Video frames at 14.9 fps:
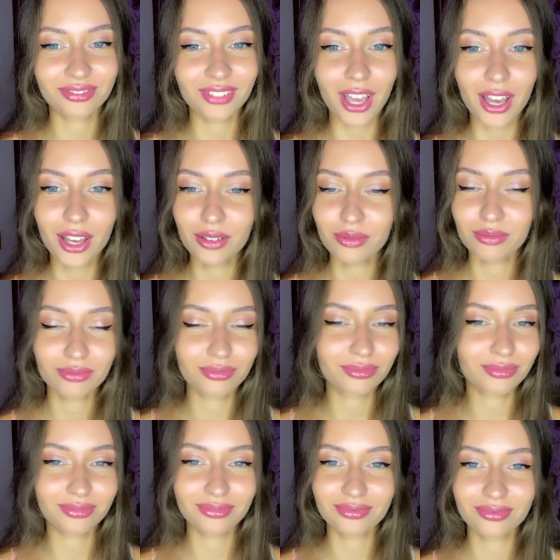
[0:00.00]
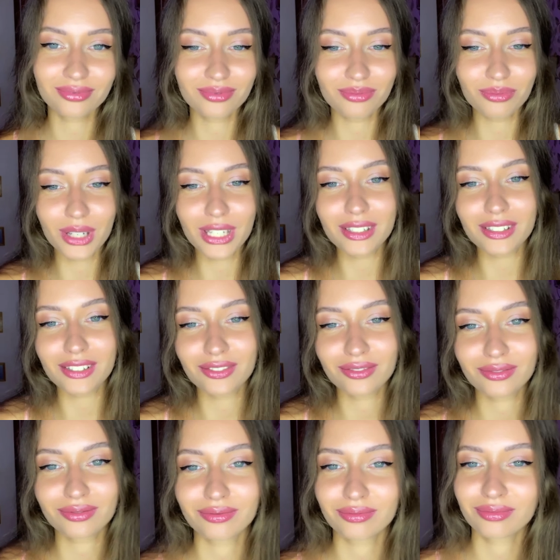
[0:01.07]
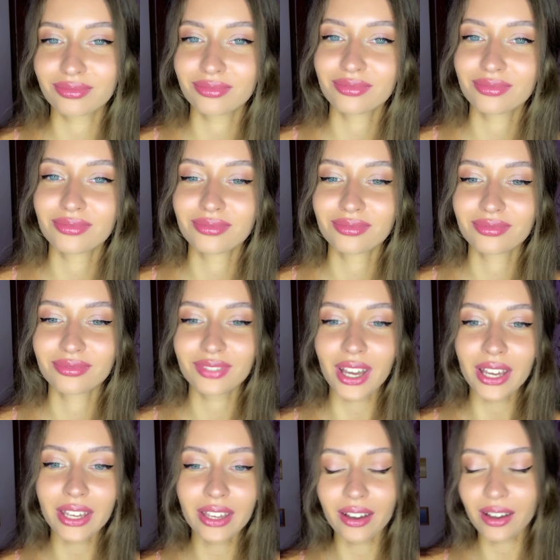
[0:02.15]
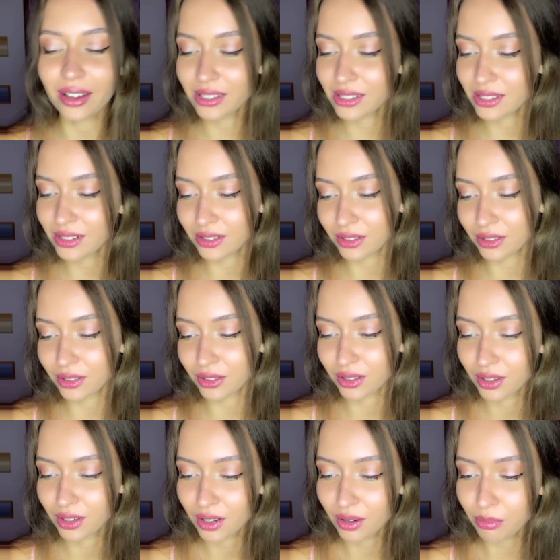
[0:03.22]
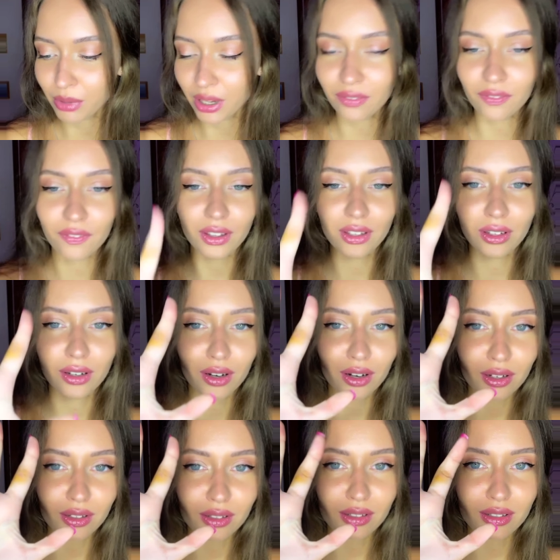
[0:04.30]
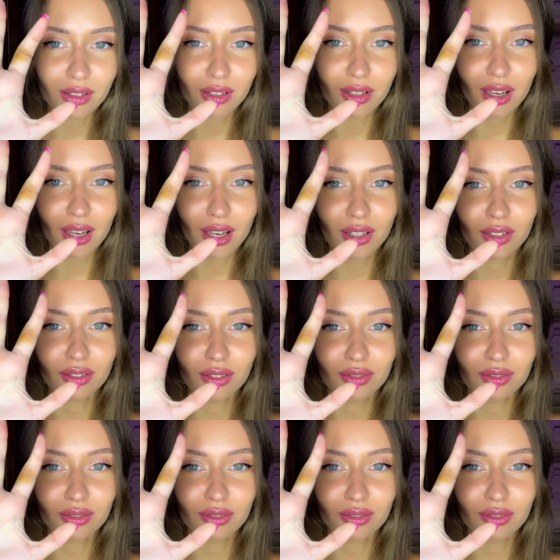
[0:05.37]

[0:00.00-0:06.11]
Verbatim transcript: I'm amazing. I cut uh, my finger today.